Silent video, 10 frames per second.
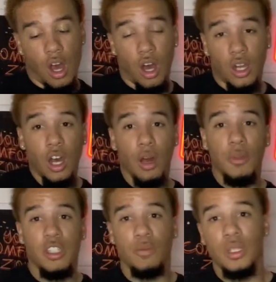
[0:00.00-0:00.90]
A cup.
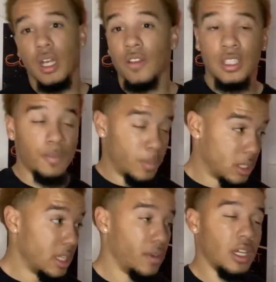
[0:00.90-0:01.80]
This is
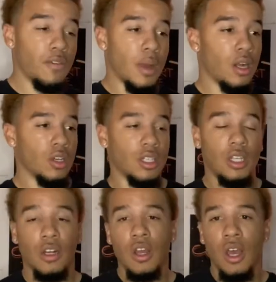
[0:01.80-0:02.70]
specifically for my girls out
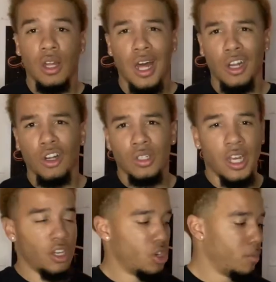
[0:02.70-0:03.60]
there. A lot of girls
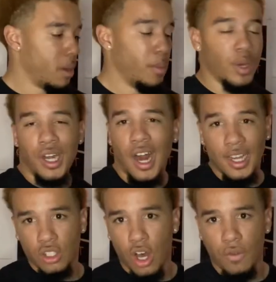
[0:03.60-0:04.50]
like, you know, maybe putting their
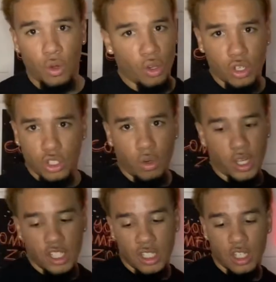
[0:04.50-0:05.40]
iced coffee or their soda
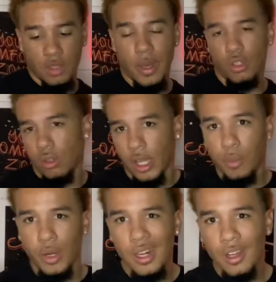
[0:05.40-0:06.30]
just in a special, like,
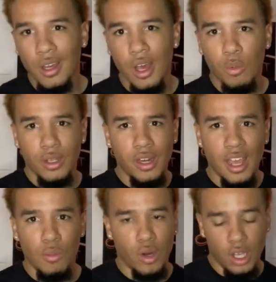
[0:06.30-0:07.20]
pretty looking cup with their
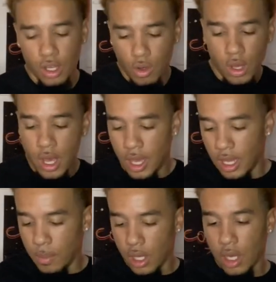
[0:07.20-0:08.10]
name on it, you know?
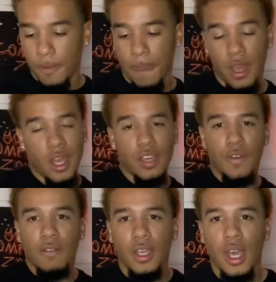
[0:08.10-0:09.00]
Get them a cup. Your
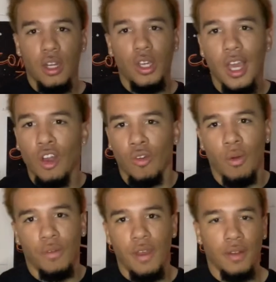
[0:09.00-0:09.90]
favorite candy. You can't go wrong
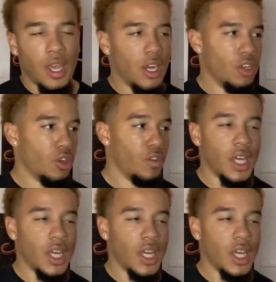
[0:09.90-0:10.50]
with favorite candy. You know, if you